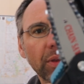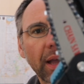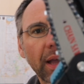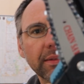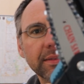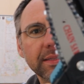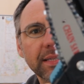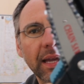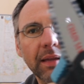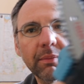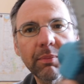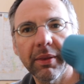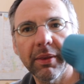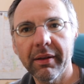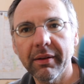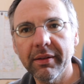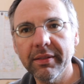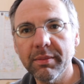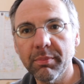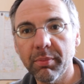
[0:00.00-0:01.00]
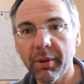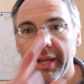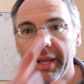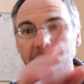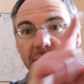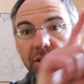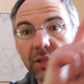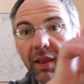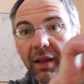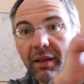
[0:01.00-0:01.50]
outside, but there is a
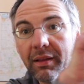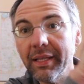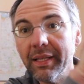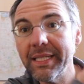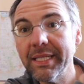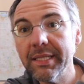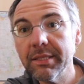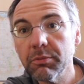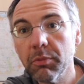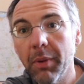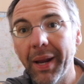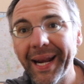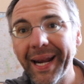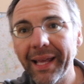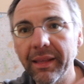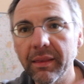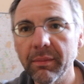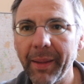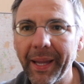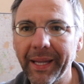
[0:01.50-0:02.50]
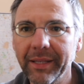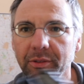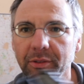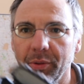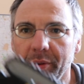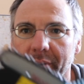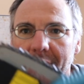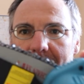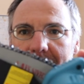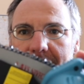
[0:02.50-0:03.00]
branch, luckily just right out the back
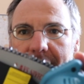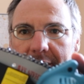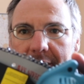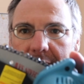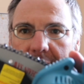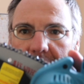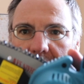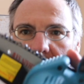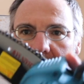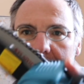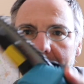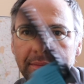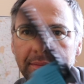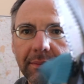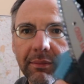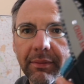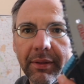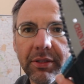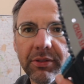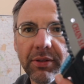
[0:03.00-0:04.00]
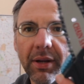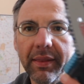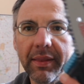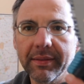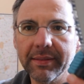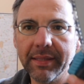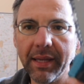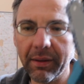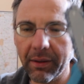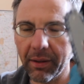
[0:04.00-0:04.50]
door, that uh, we can try
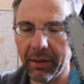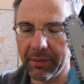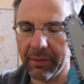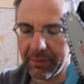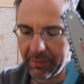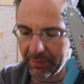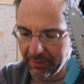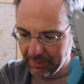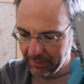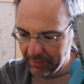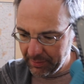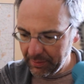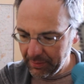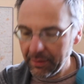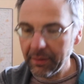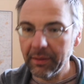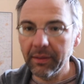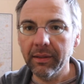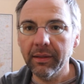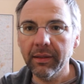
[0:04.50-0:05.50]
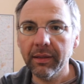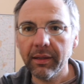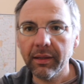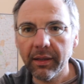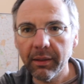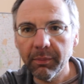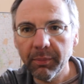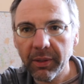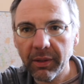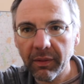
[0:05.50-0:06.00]
this out on.
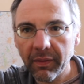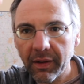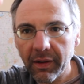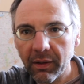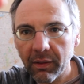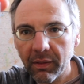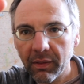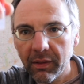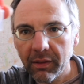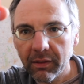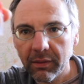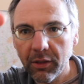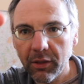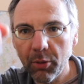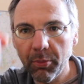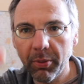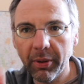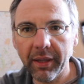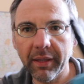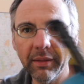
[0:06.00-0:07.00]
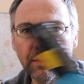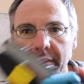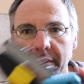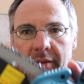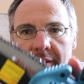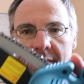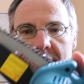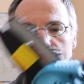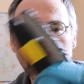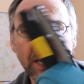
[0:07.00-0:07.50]
Gonna put a little lubricant
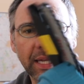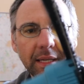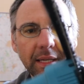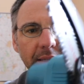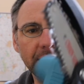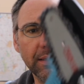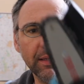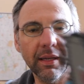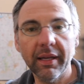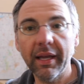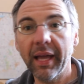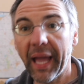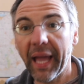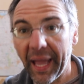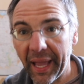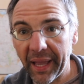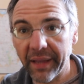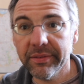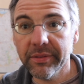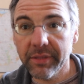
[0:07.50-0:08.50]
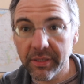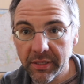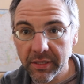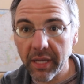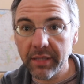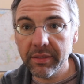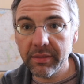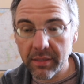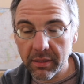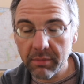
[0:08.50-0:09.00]
on the chain as
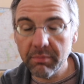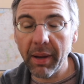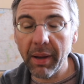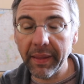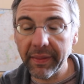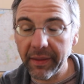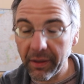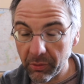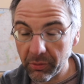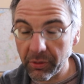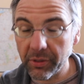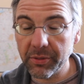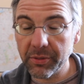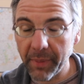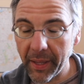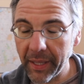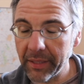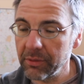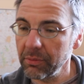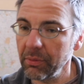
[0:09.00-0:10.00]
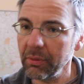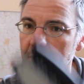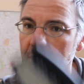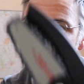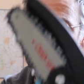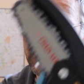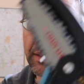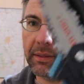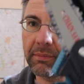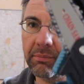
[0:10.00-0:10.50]
suggested by the owner's manual,
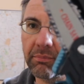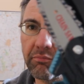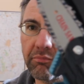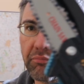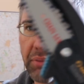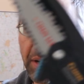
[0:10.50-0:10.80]
and then